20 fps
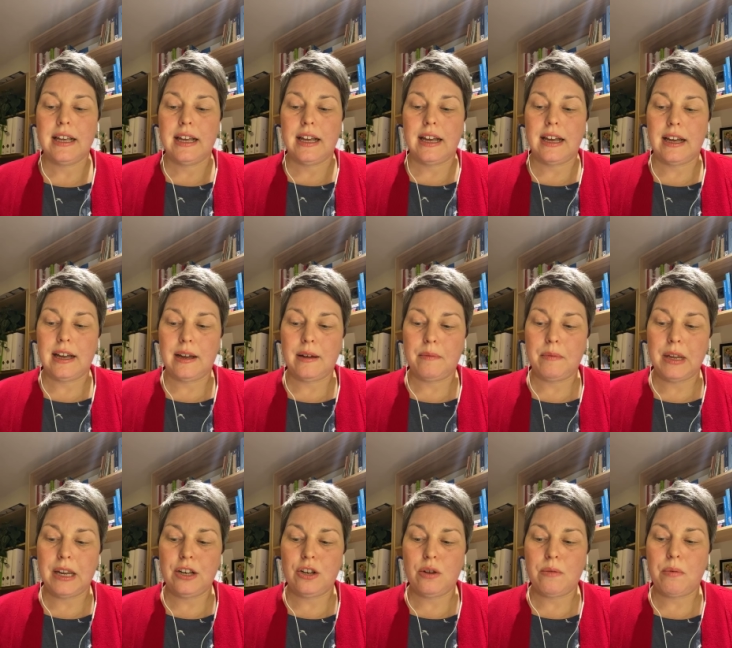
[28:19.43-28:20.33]
um,
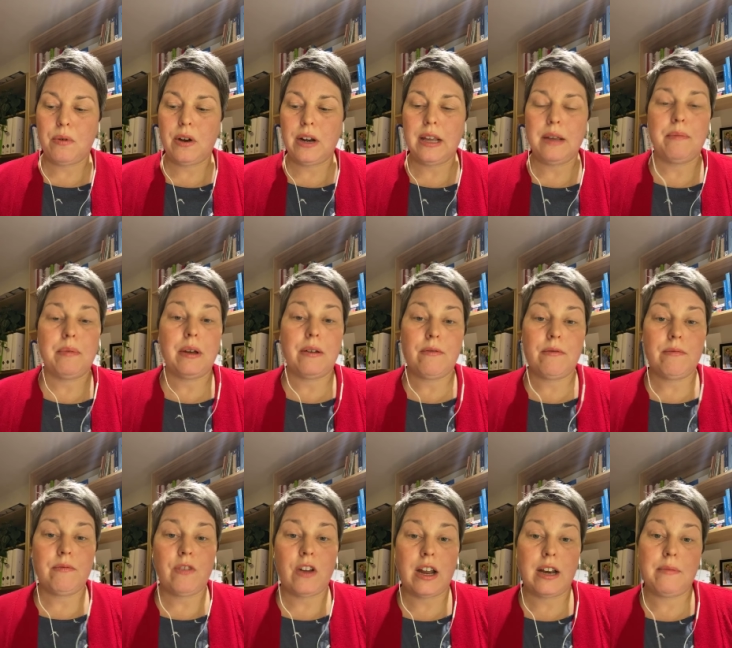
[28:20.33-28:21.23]
in your body, but
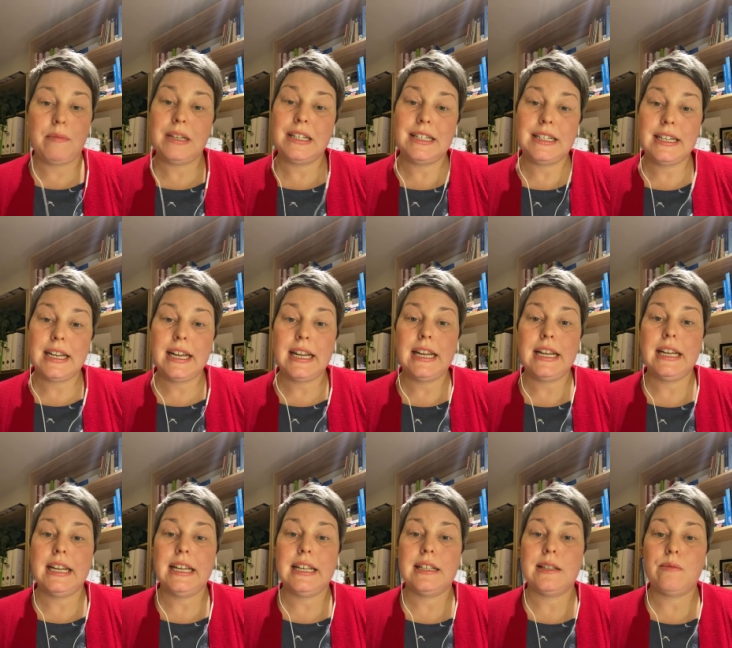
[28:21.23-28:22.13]
vitamin
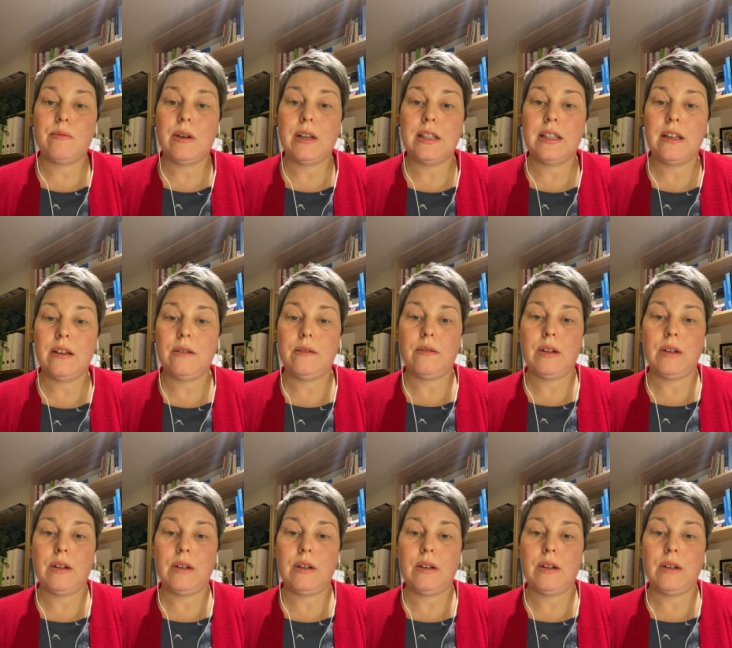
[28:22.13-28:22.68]
D is one that